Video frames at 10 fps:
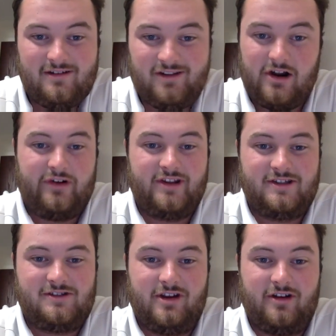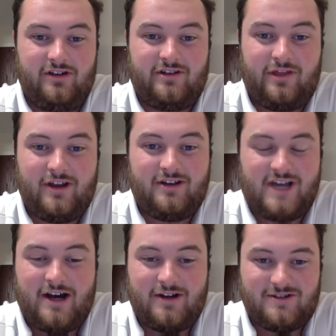you know, in this series. I think
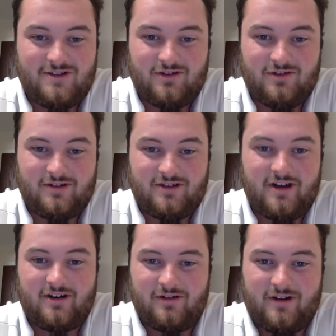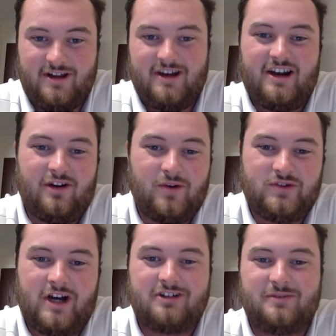Dallas deserves a ton of credit. And I know we
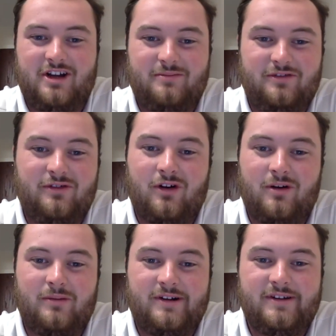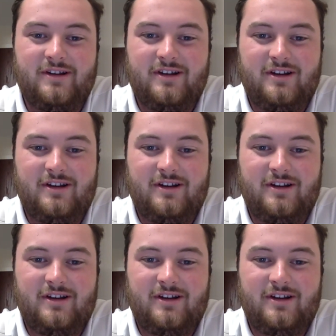talked about it before, but